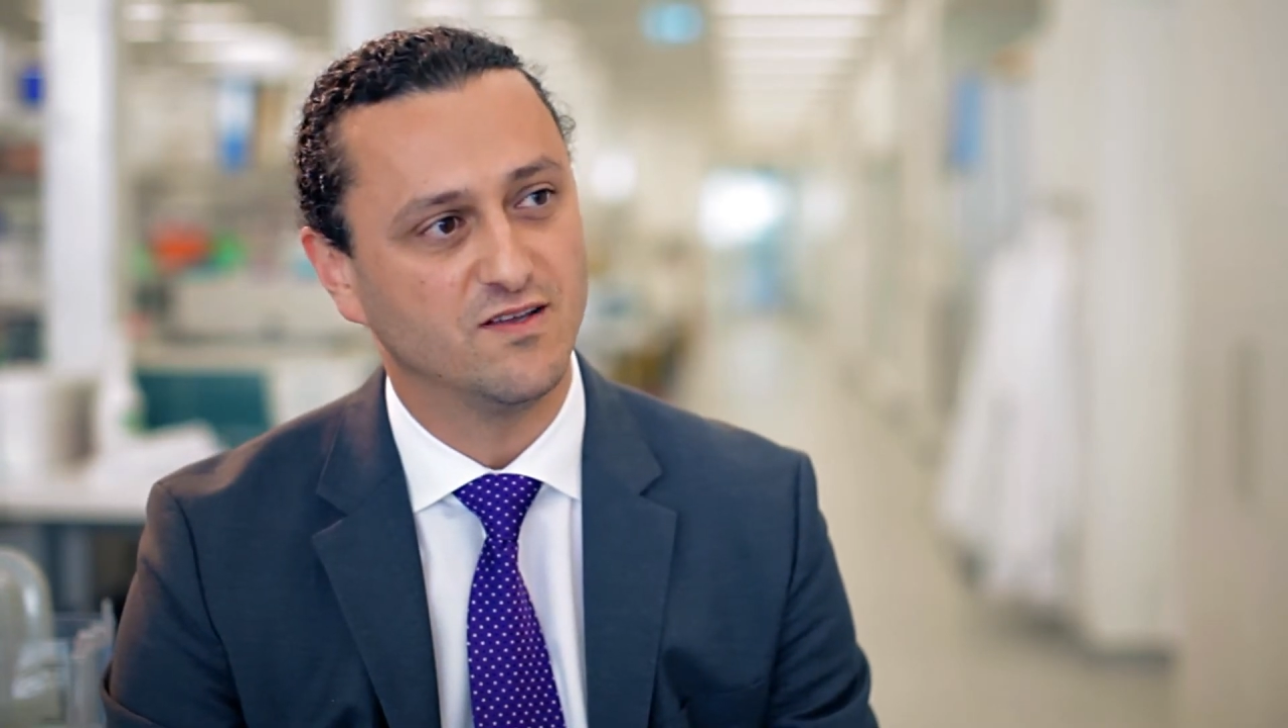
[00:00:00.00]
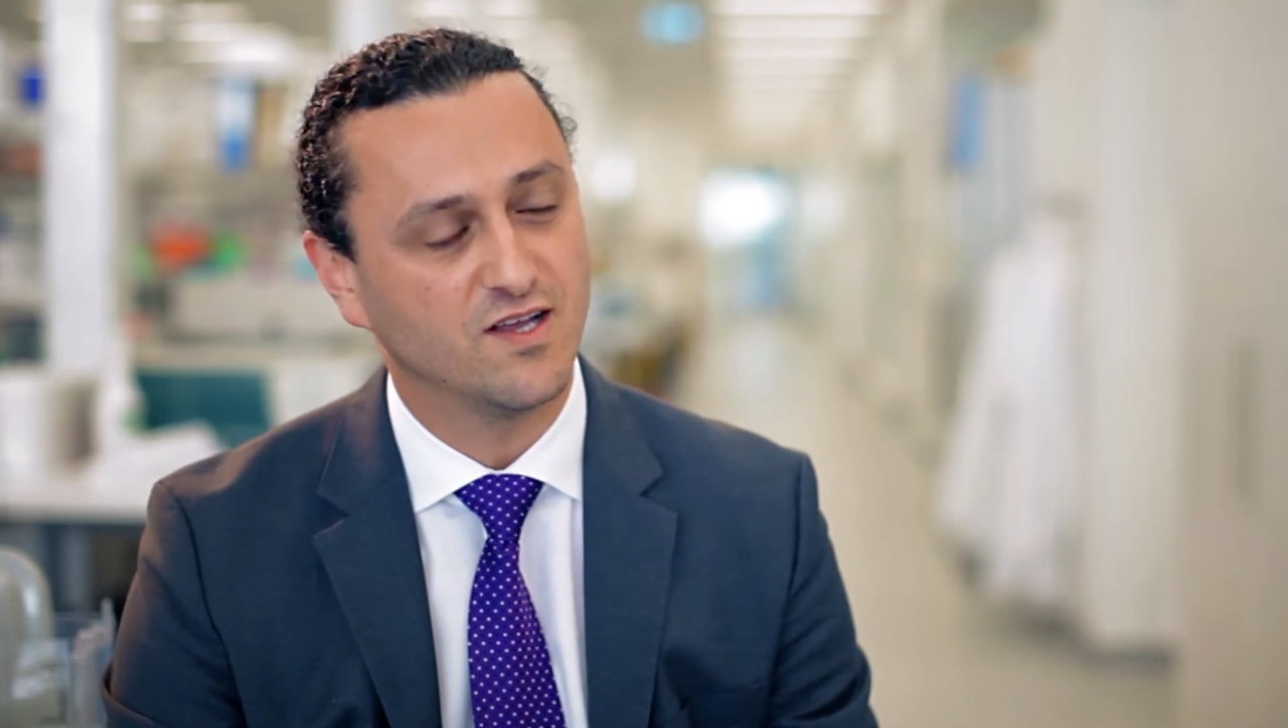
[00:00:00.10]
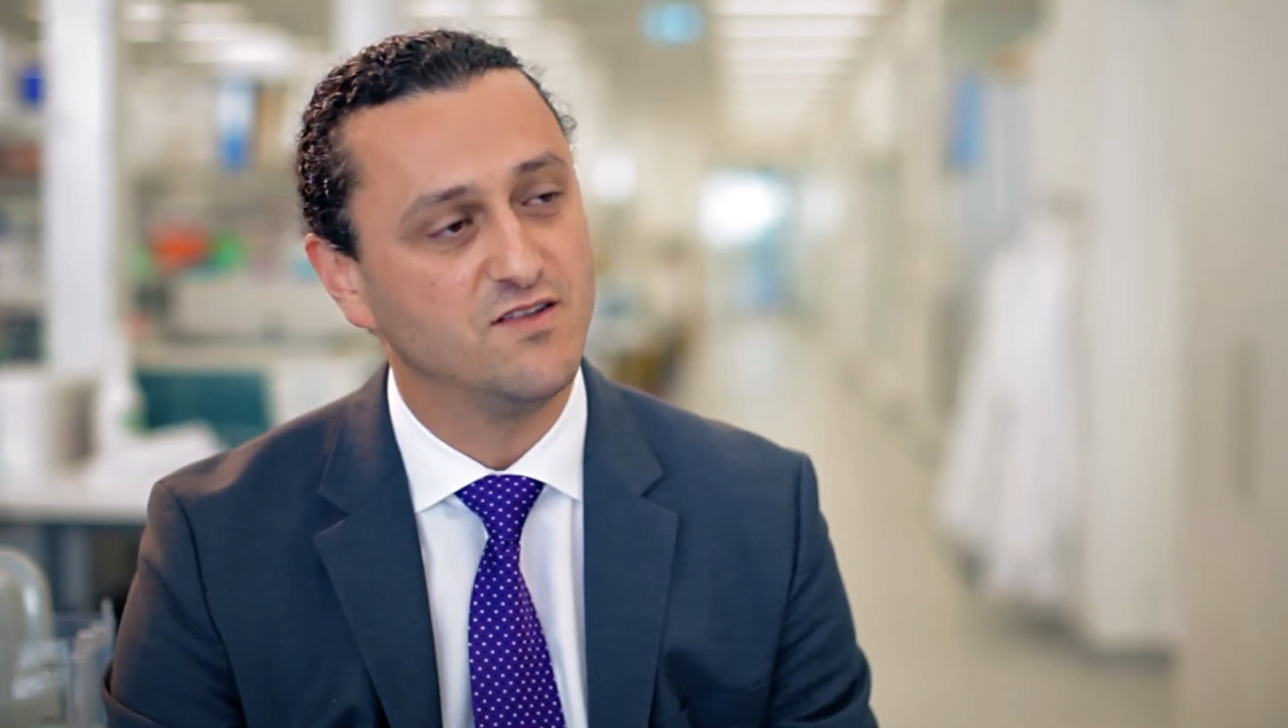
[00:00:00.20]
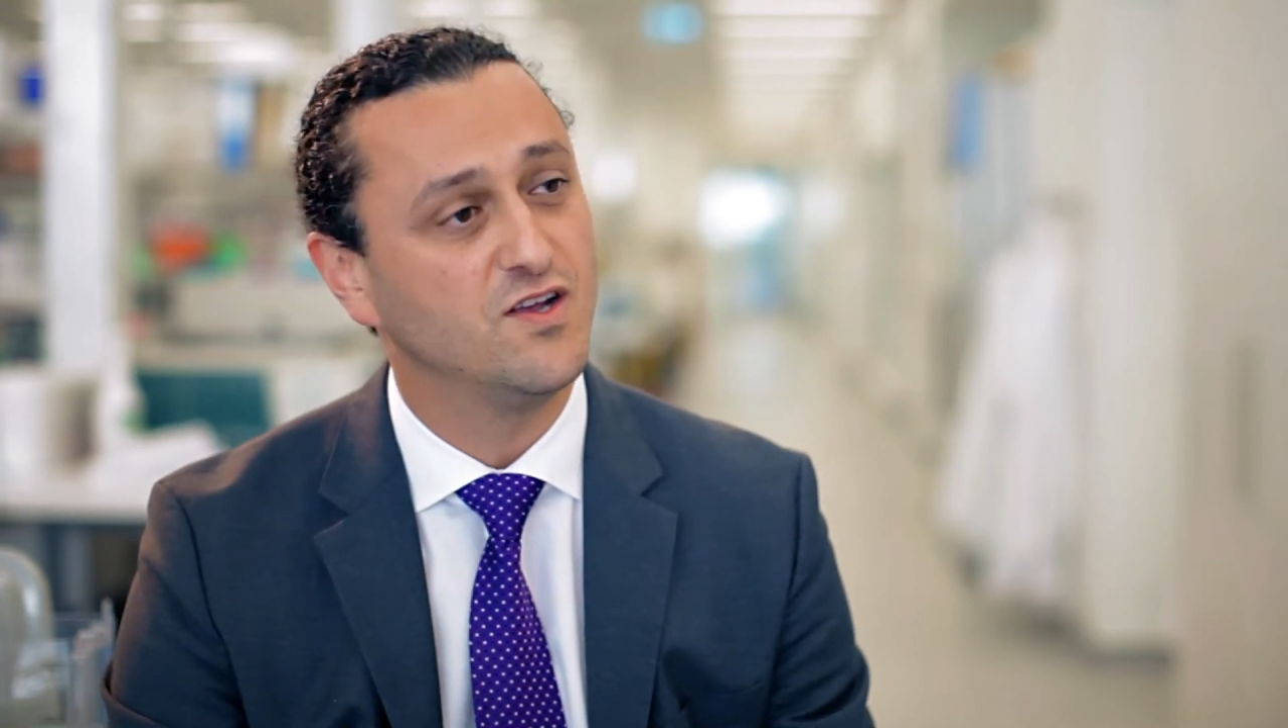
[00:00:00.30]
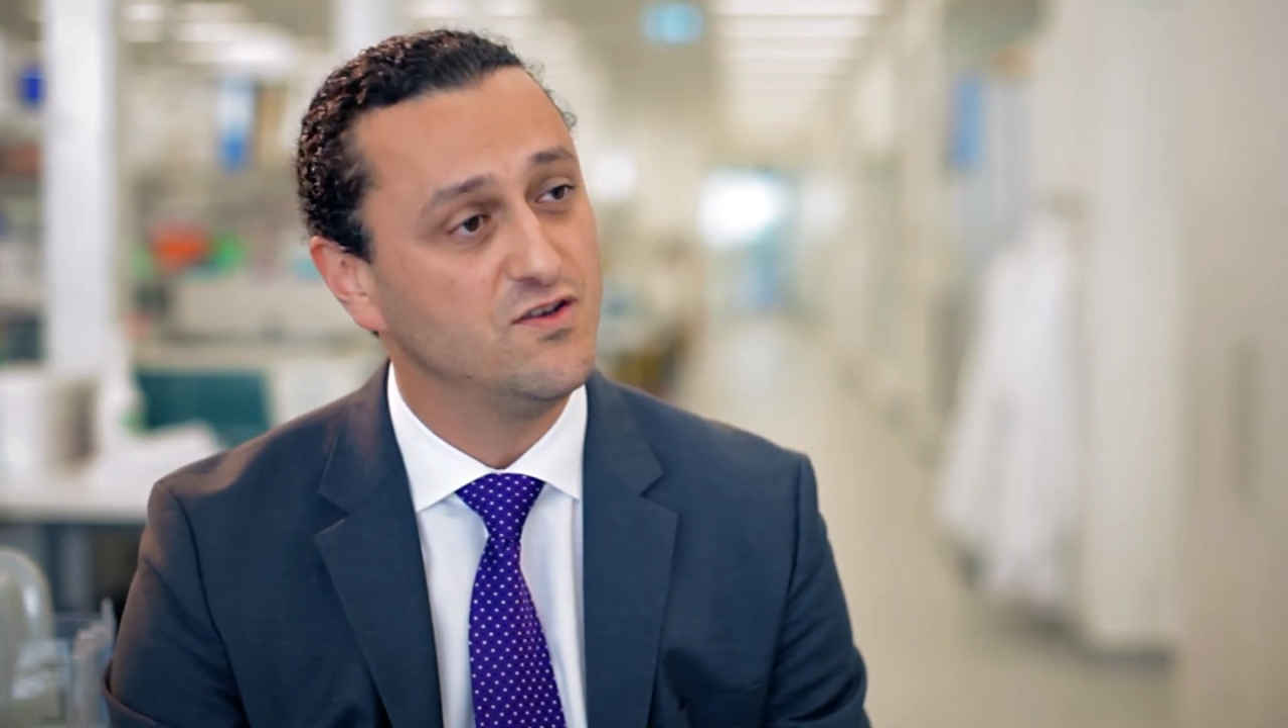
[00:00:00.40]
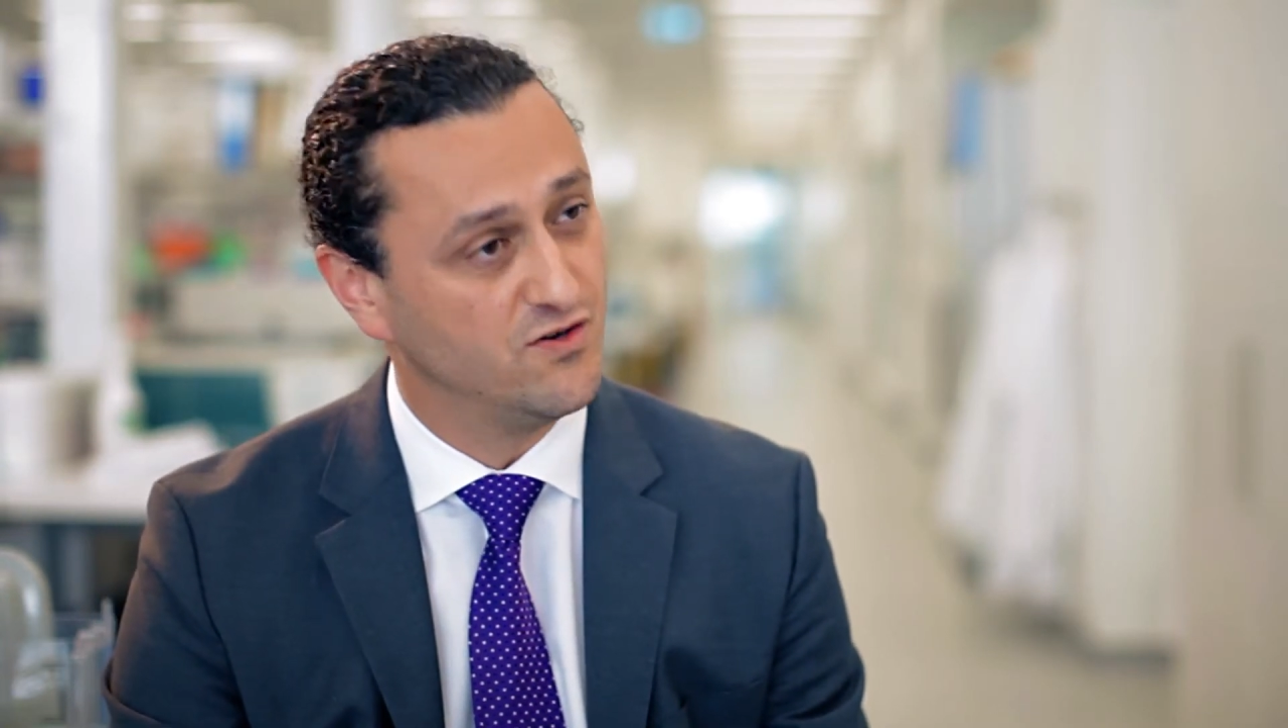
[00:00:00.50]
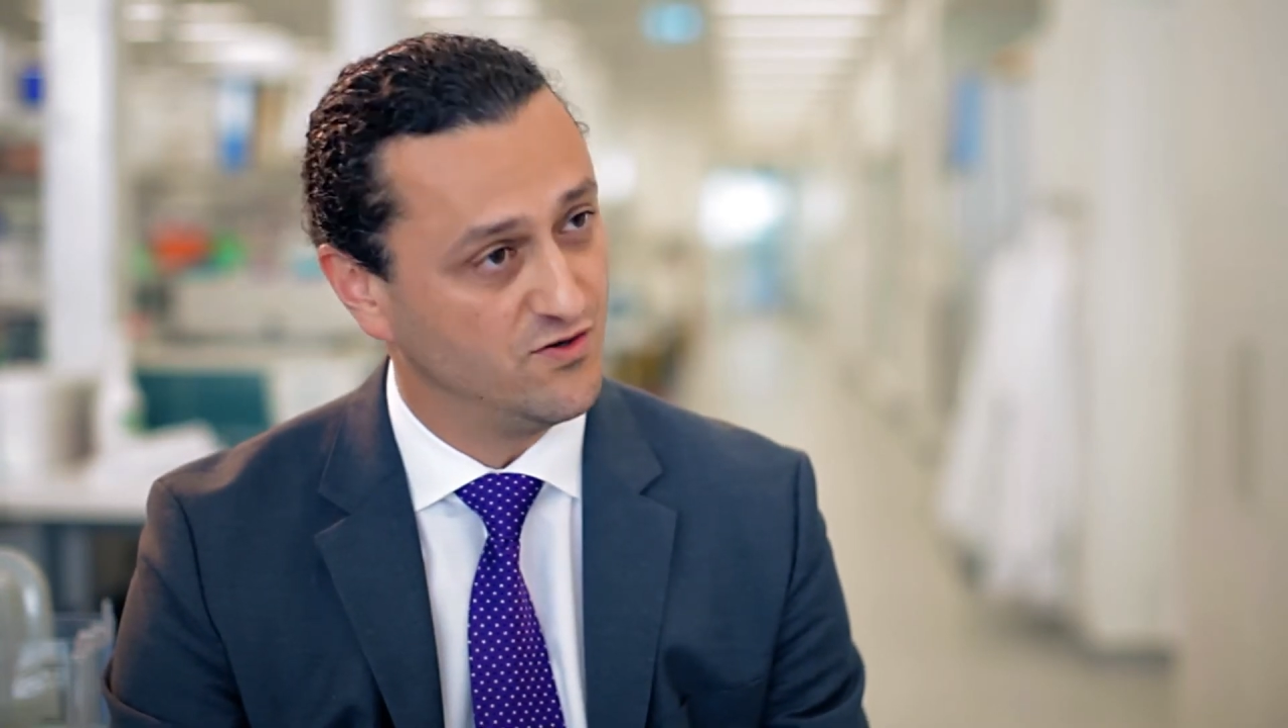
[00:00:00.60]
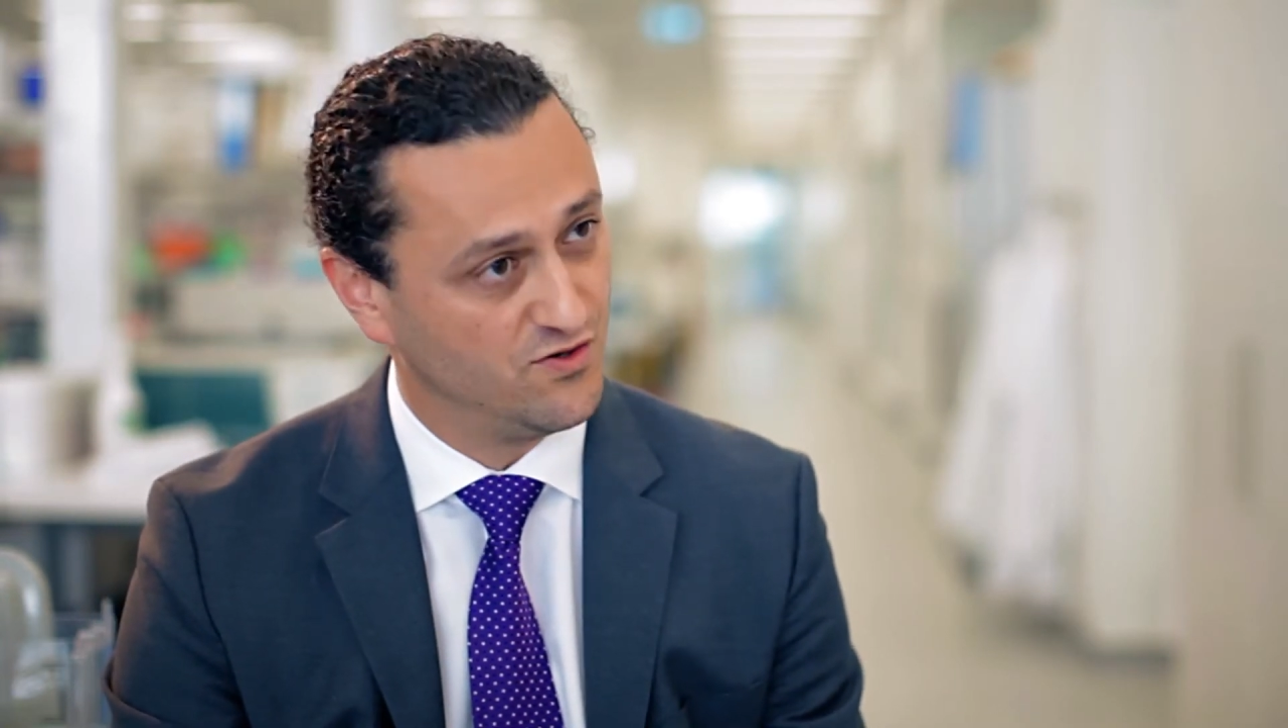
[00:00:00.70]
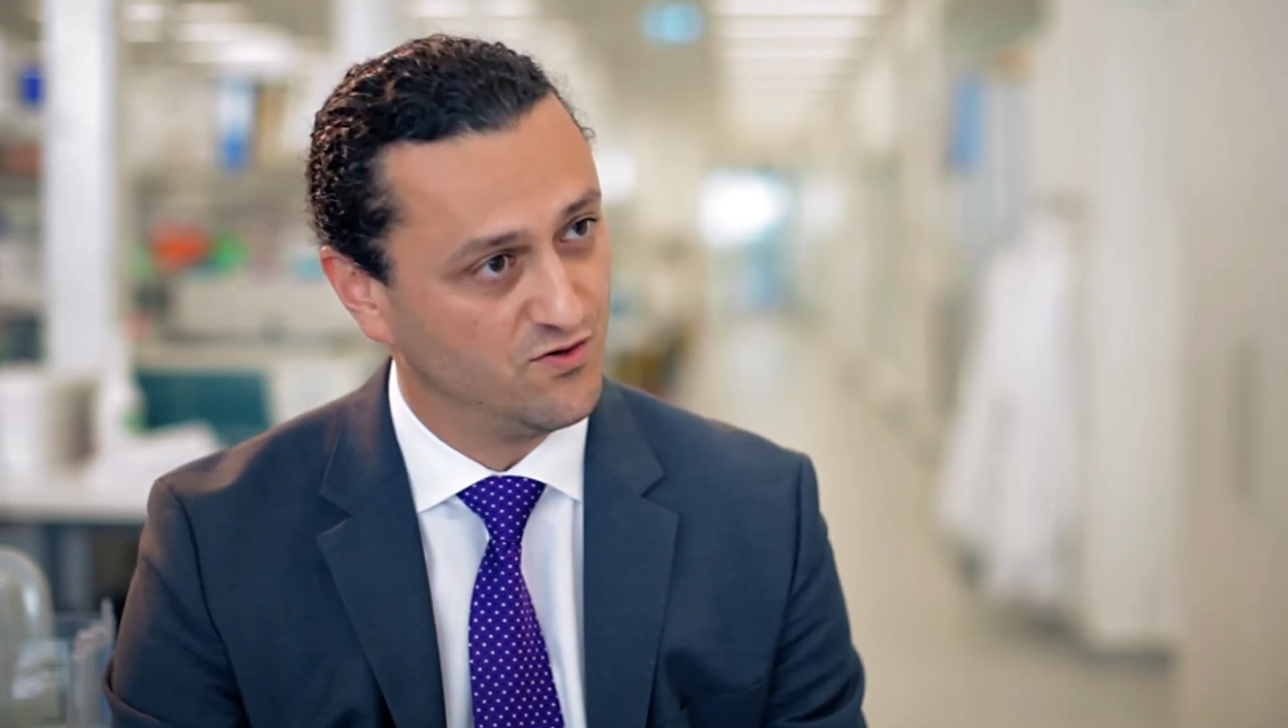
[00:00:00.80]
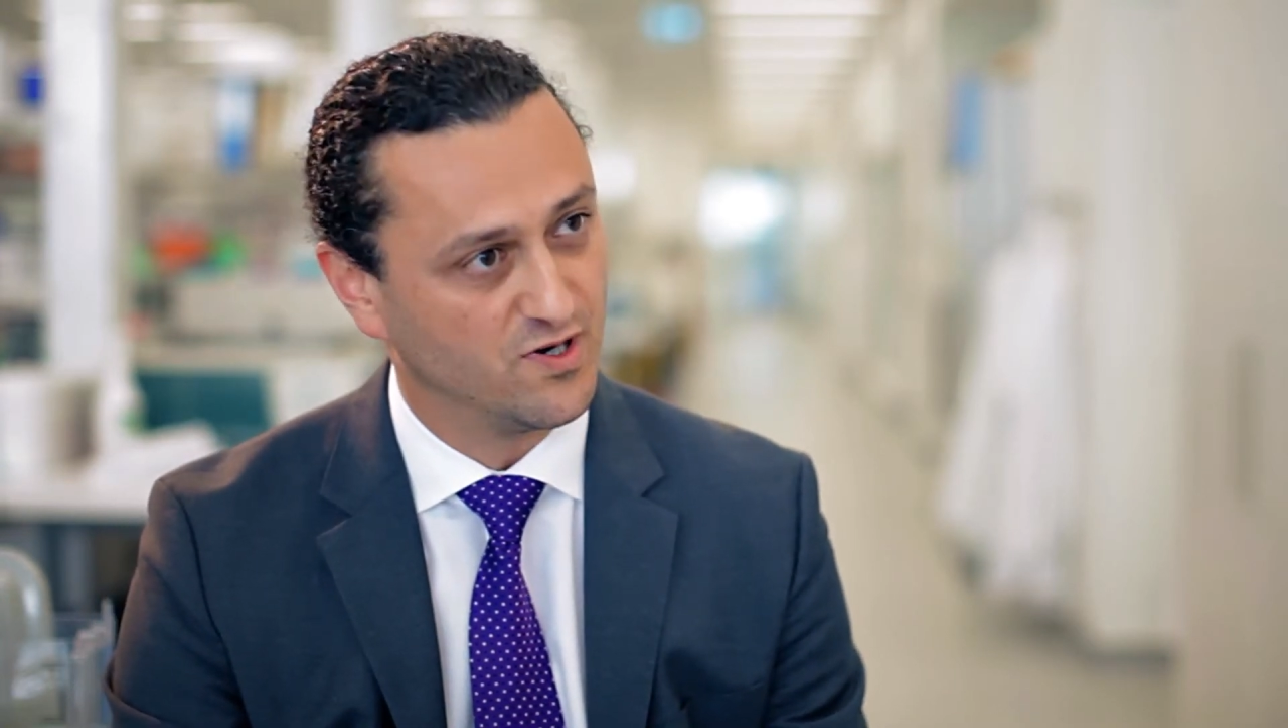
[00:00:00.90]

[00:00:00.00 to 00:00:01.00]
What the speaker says: and continue to do